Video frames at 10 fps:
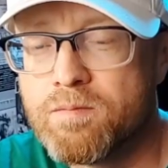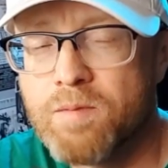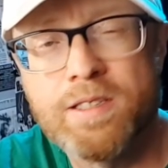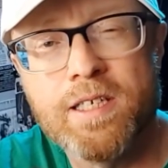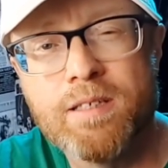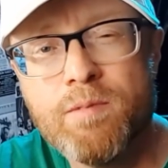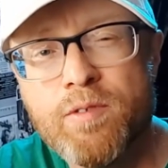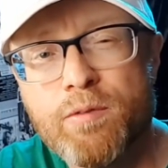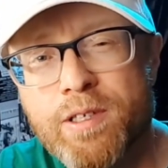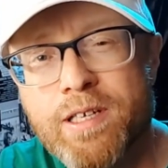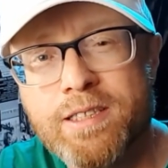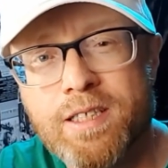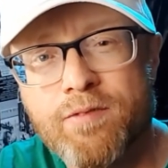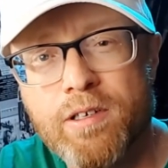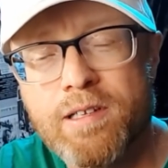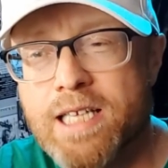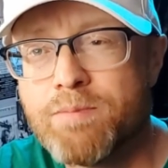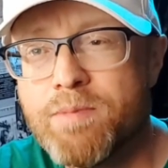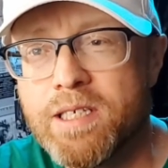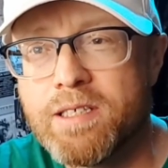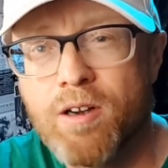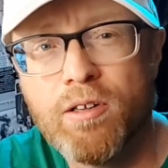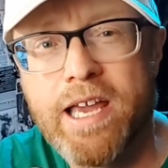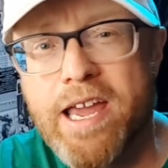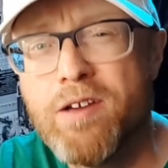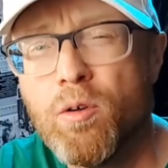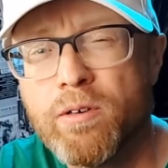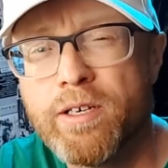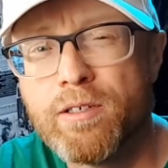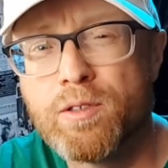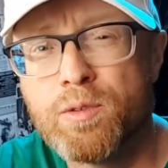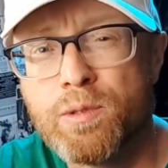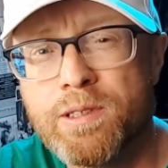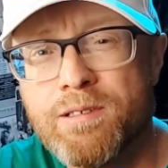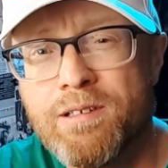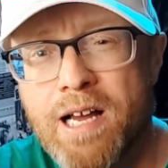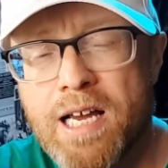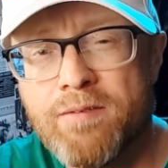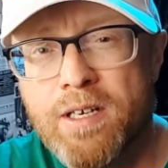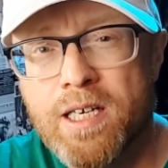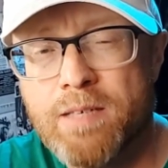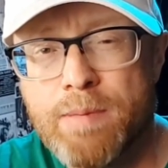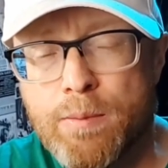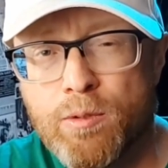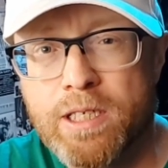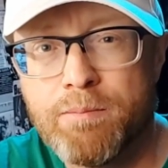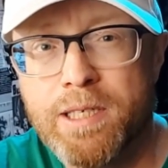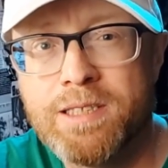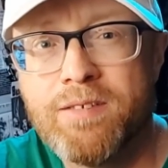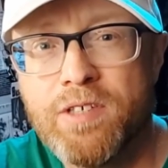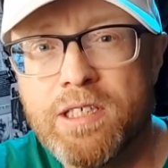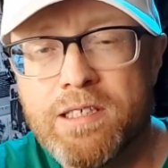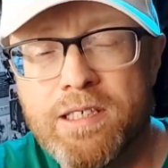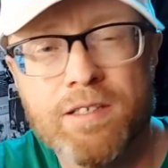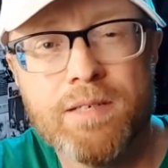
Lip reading: It's like the movie realized at the very last minute that all the a-hole characters were still alive and that people would get pissed if you didn't kill them